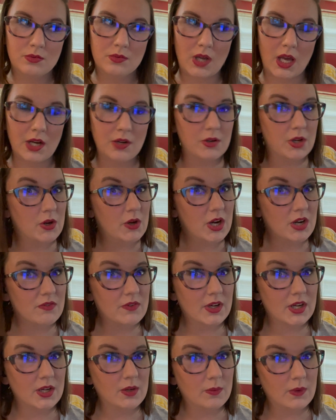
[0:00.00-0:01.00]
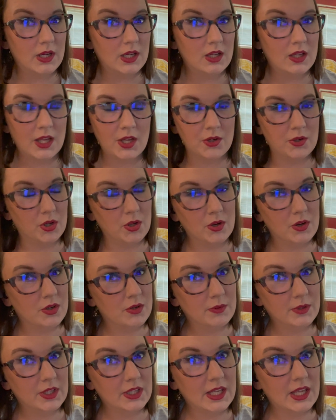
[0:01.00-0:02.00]
her very well. I don't know her
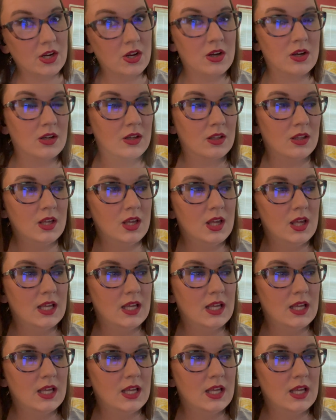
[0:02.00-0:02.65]
really at all.